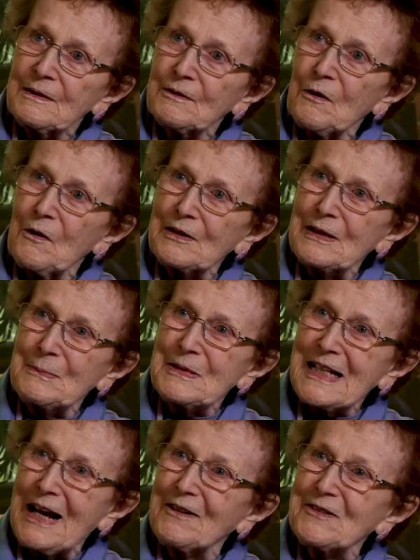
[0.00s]
called
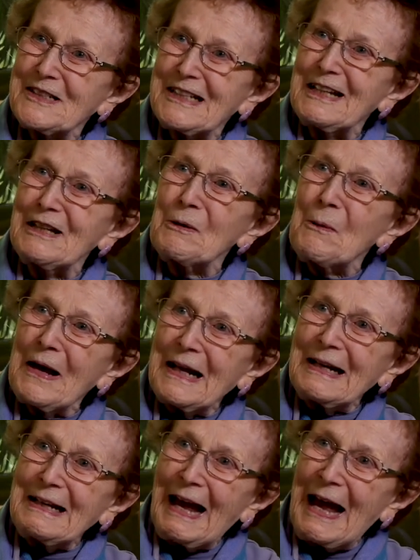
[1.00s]
themselves the
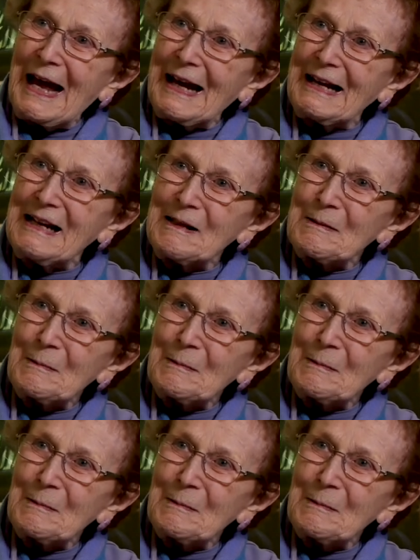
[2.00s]
UN Gang,